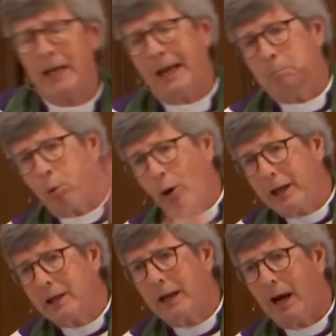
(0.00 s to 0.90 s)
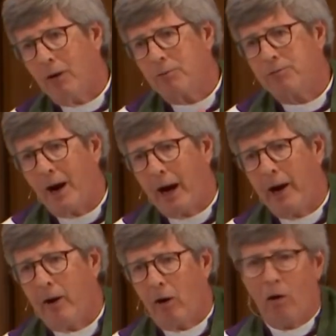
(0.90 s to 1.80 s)
and bring down
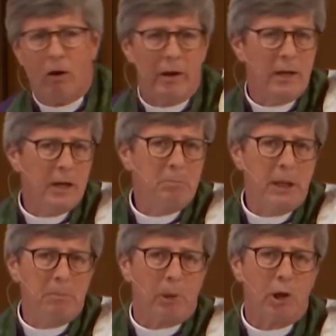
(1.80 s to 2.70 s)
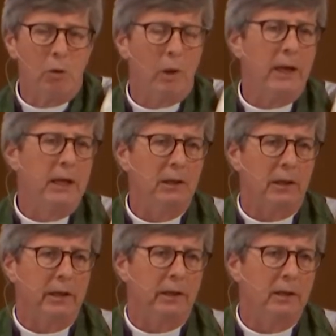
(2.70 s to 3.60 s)
fire on people who were
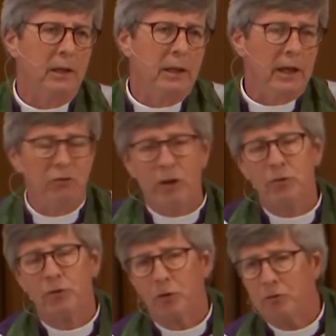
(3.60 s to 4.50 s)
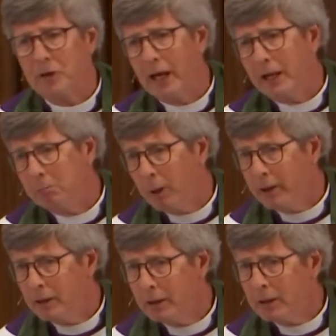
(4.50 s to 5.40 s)
healing in Jesus' name, but